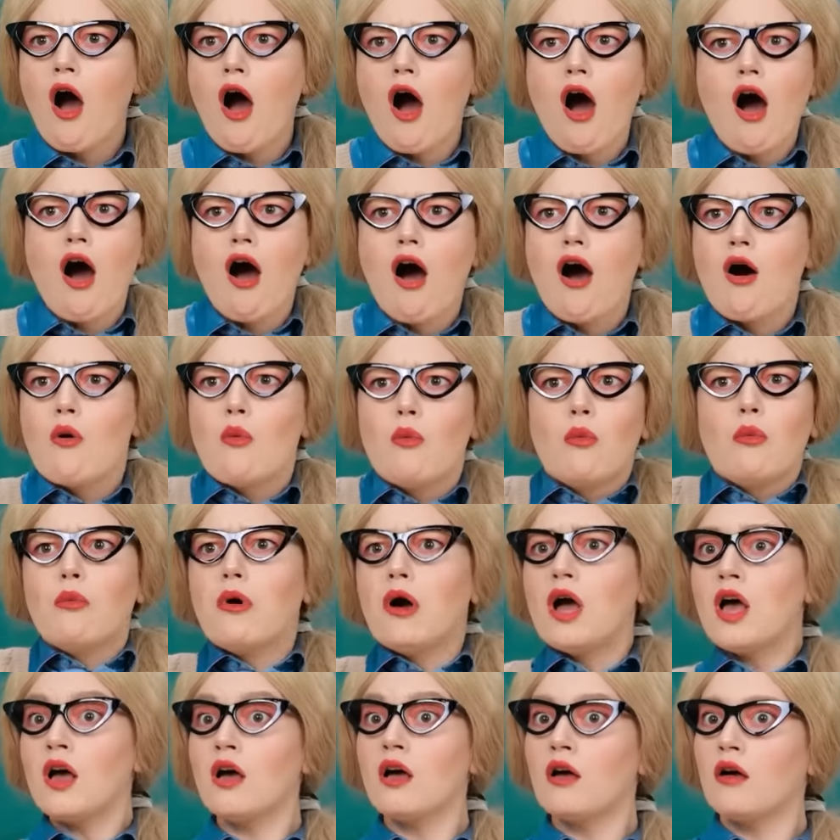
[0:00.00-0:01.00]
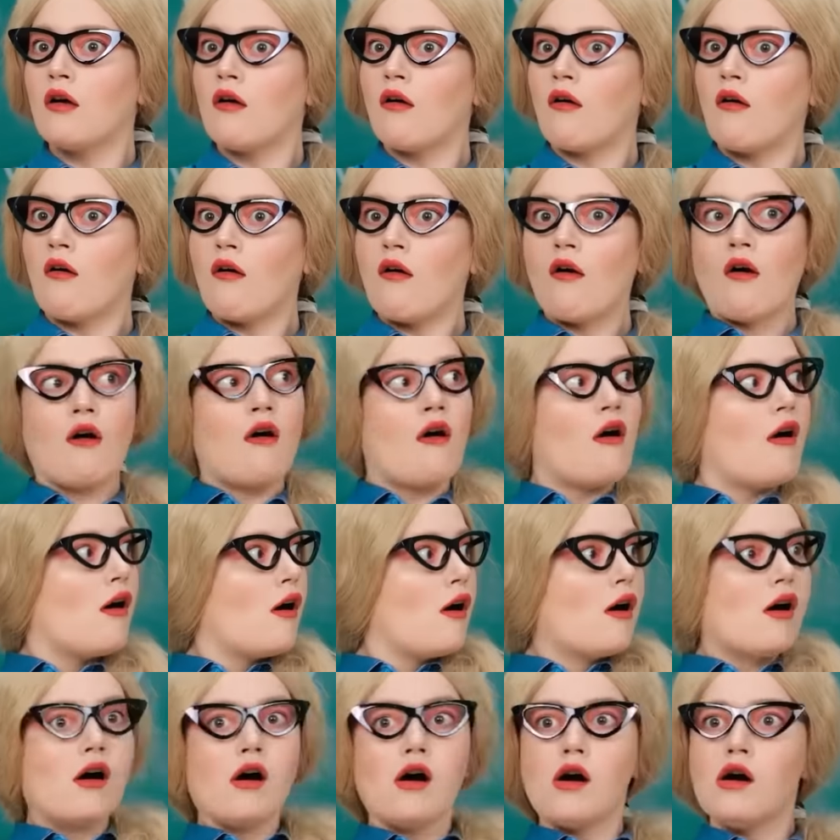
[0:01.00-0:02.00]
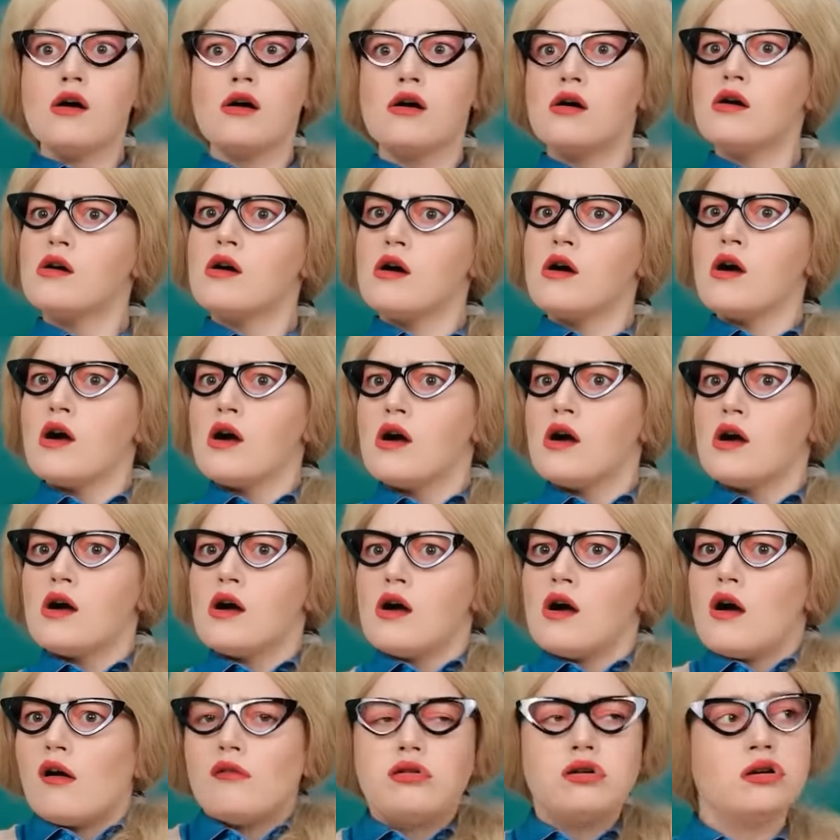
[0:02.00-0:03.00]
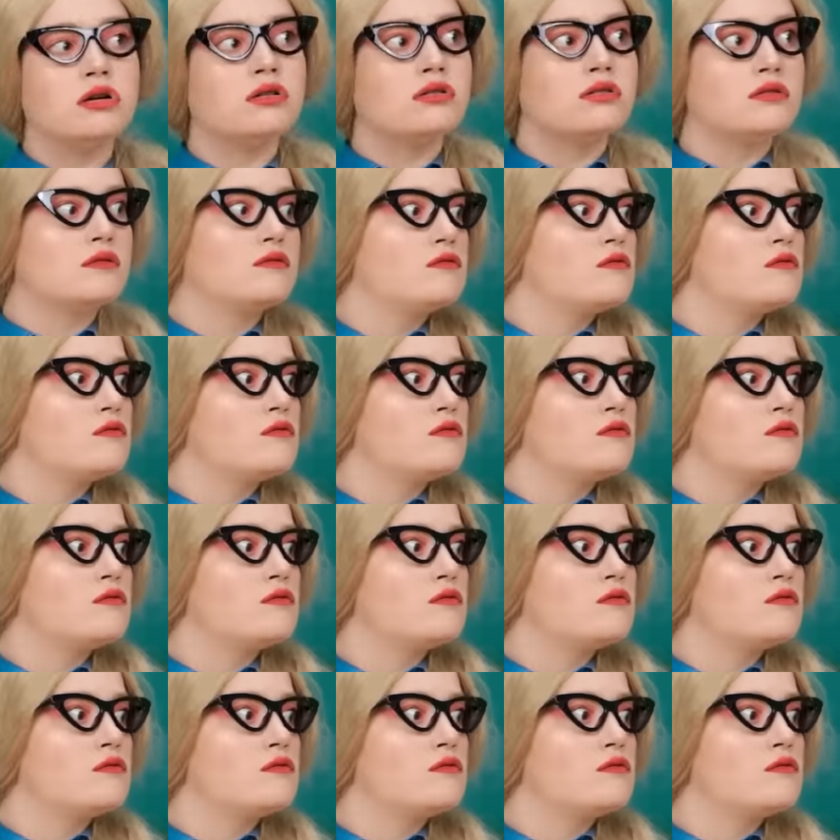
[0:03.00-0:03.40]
Are you kidding me? This is my classroom!